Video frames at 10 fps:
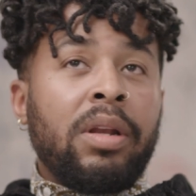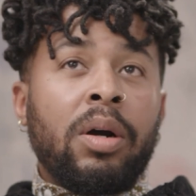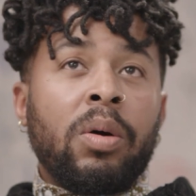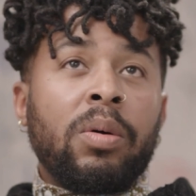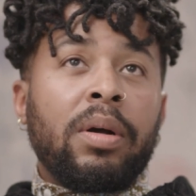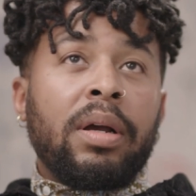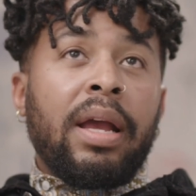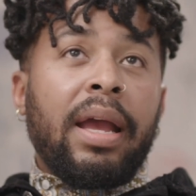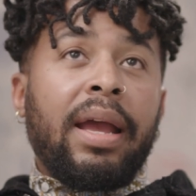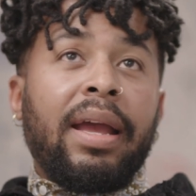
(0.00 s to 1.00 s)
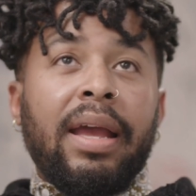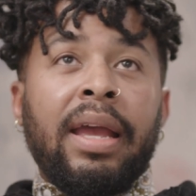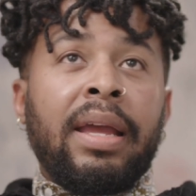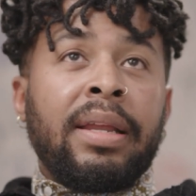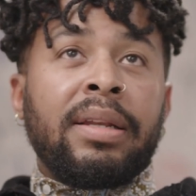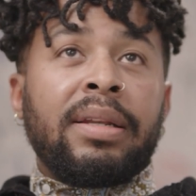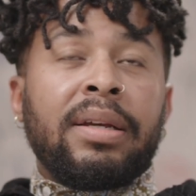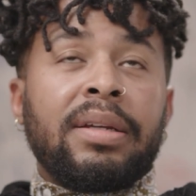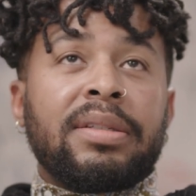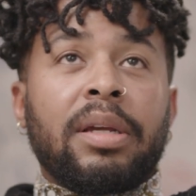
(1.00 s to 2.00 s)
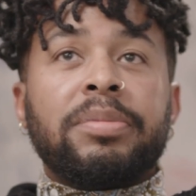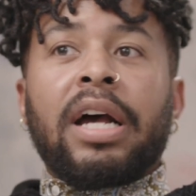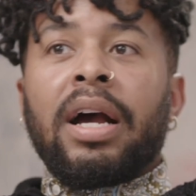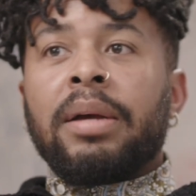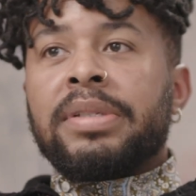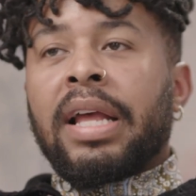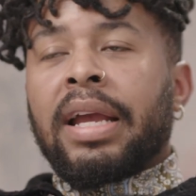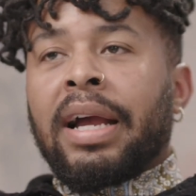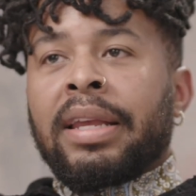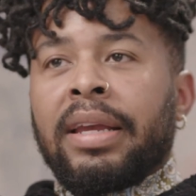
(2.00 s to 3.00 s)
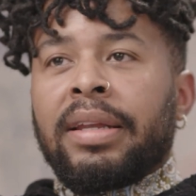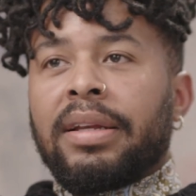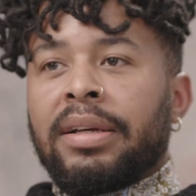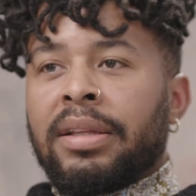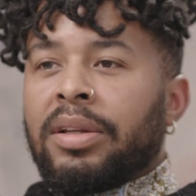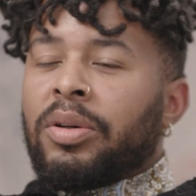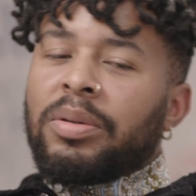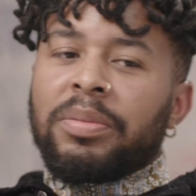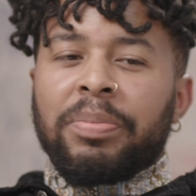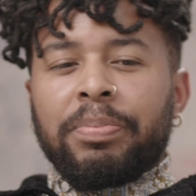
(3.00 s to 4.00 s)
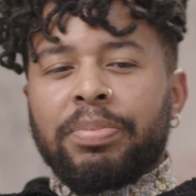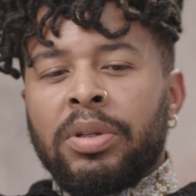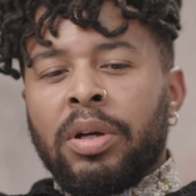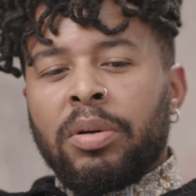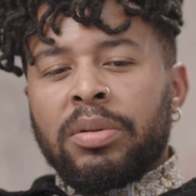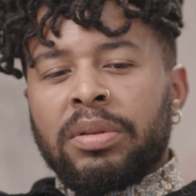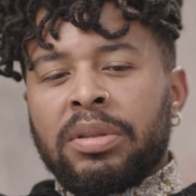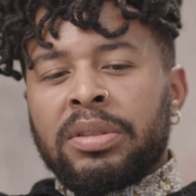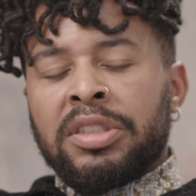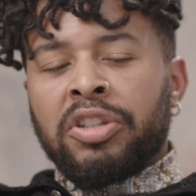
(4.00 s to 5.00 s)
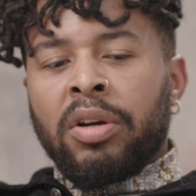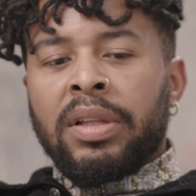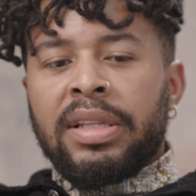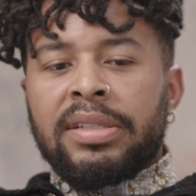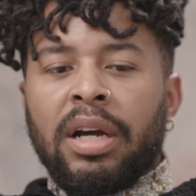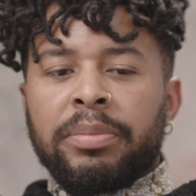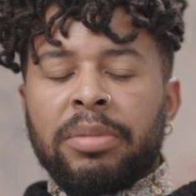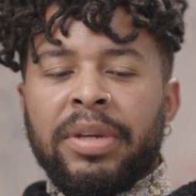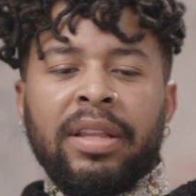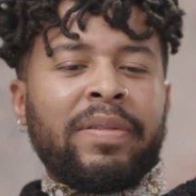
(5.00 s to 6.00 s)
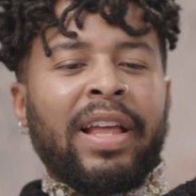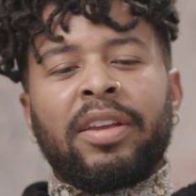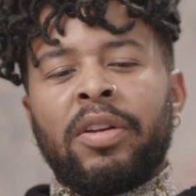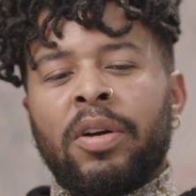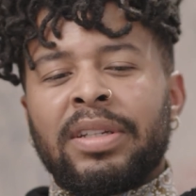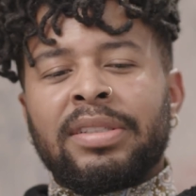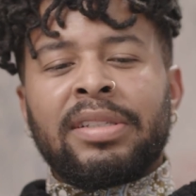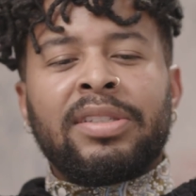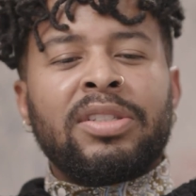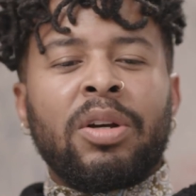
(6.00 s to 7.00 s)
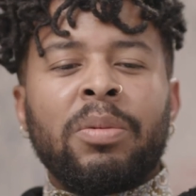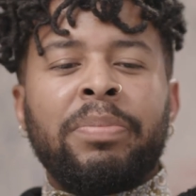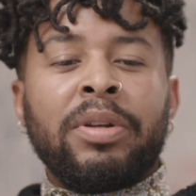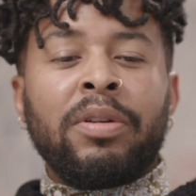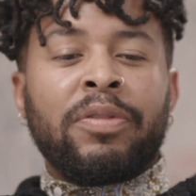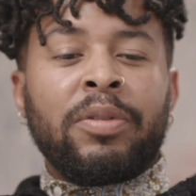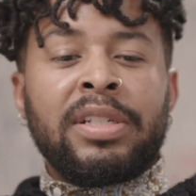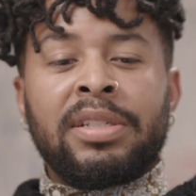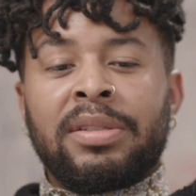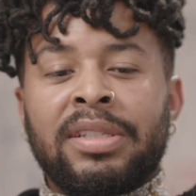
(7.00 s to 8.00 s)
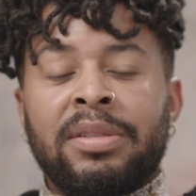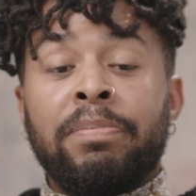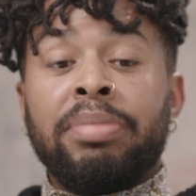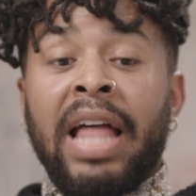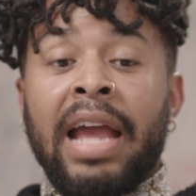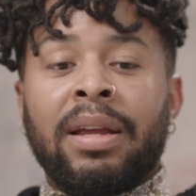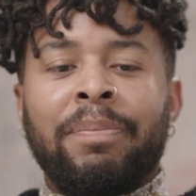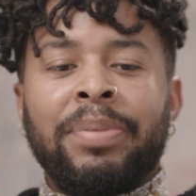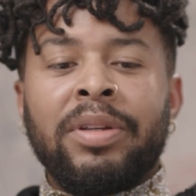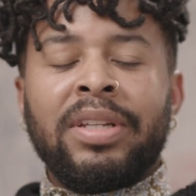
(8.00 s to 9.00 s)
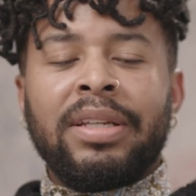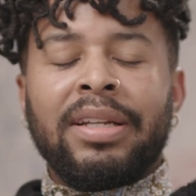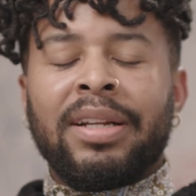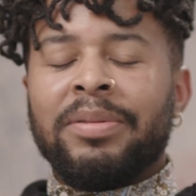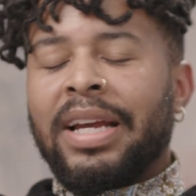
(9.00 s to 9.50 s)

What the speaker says: You know, and sometimes like I get a little, you know, the journalists come to me and they're like, you know, it's just so beautiful and it's just black beauty, and I'm